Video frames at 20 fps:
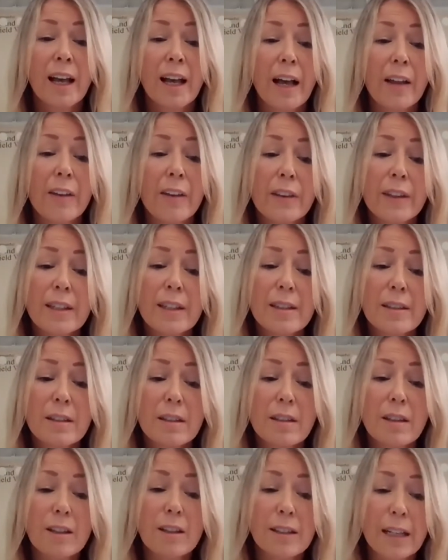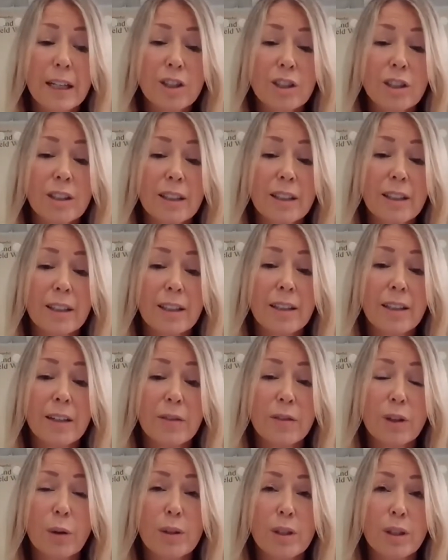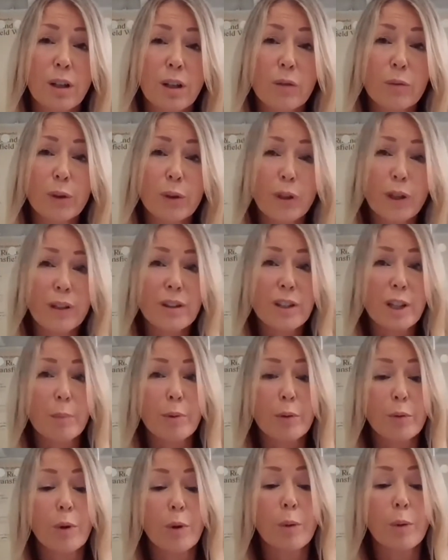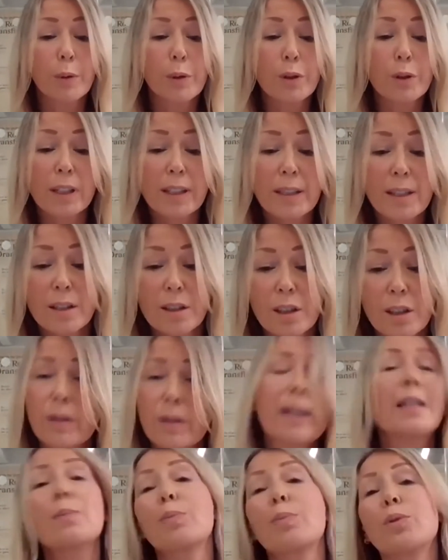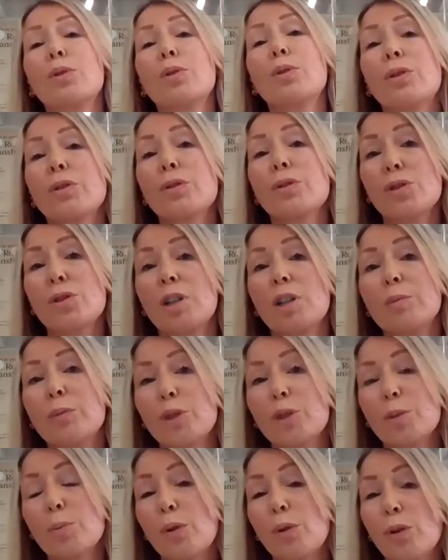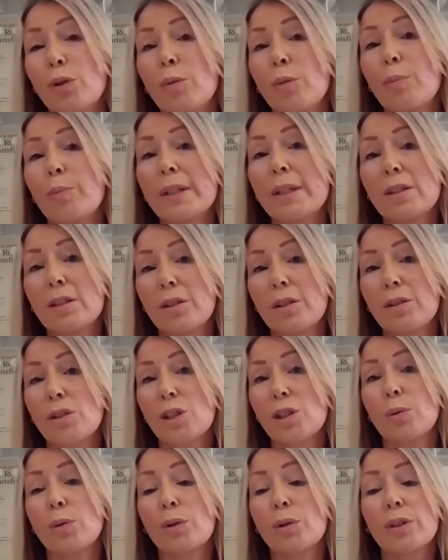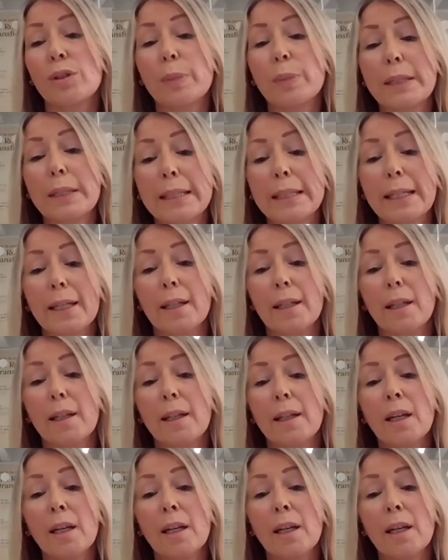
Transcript: And this has actually, even though it's a lot of work on top of what we were trying to do, it's brought so much more business to us, and particularly